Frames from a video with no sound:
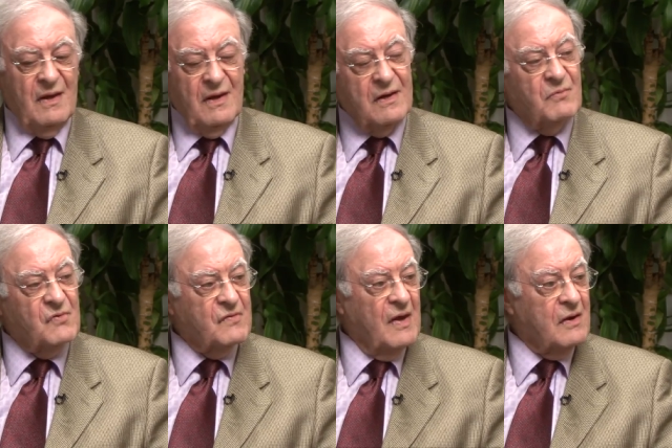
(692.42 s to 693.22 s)
And I
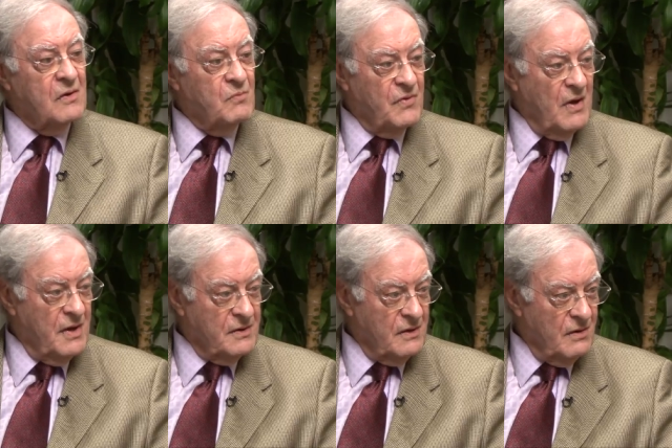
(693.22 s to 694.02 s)
was taken with
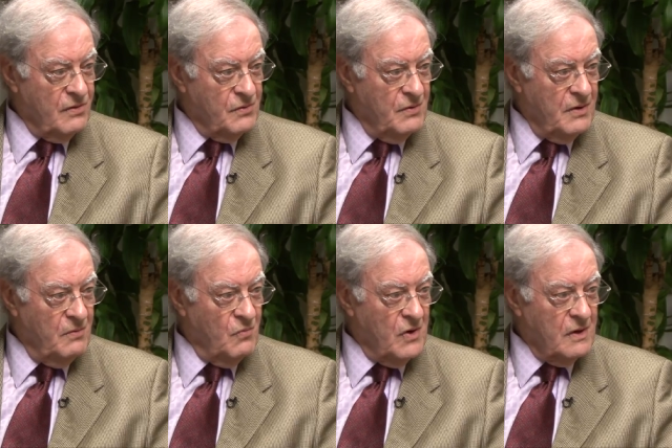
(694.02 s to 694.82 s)

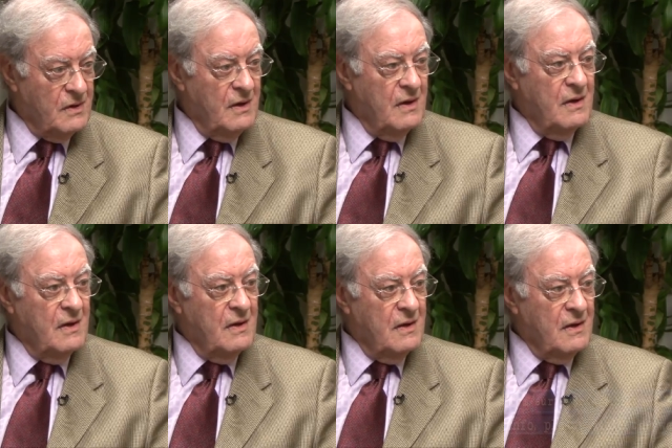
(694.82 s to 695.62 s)
131
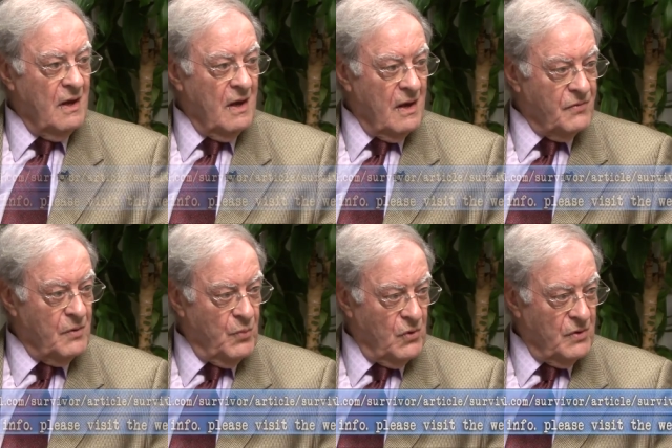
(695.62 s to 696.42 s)
other
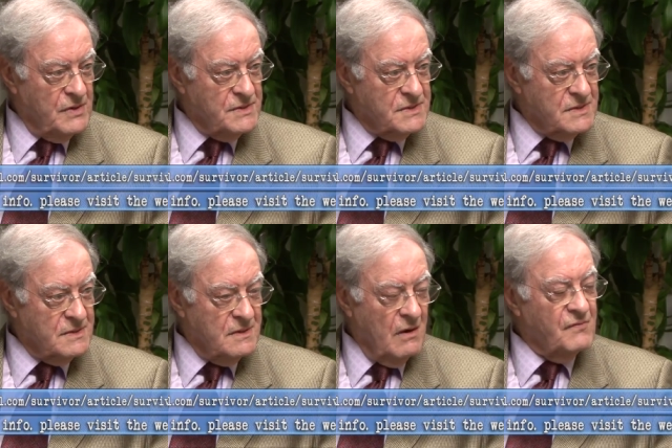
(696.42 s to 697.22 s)
boys
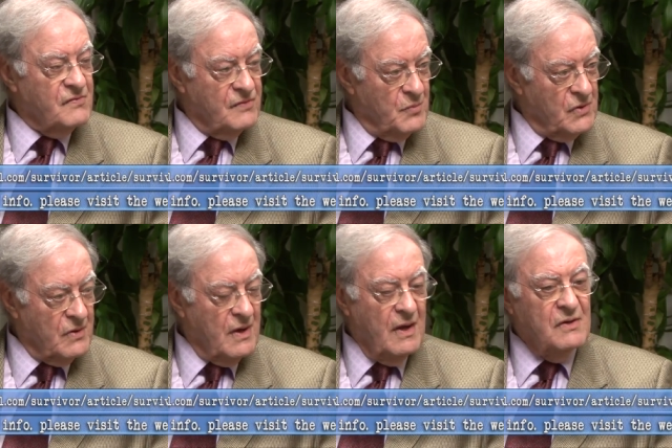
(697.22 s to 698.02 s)
of
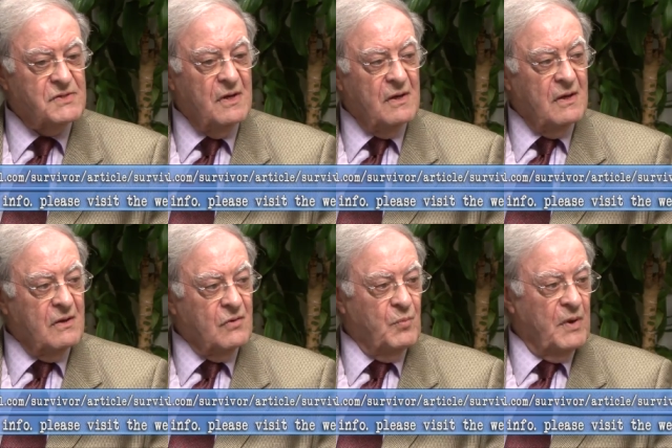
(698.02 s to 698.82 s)
similar age
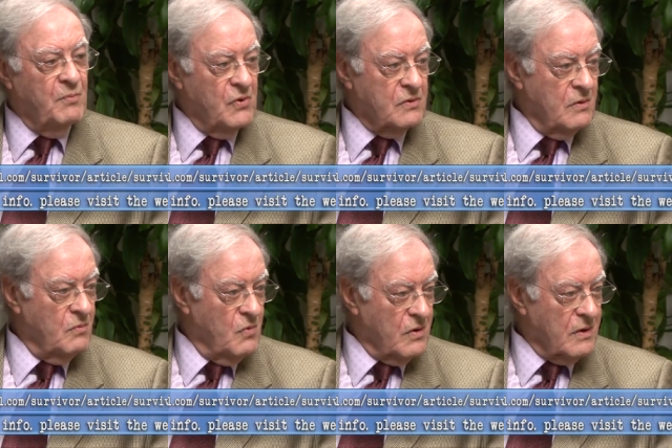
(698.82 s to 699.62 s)
to be put to
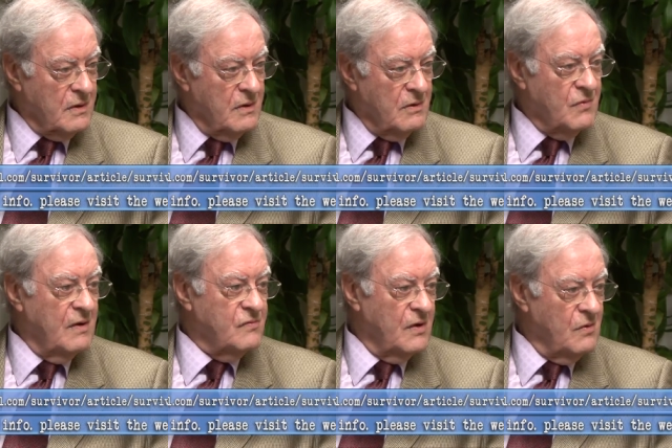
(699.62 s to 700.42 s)
work
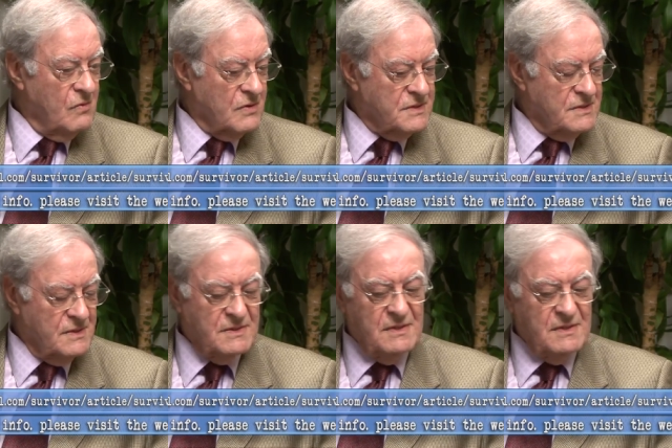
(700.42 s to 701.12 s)
raising horses.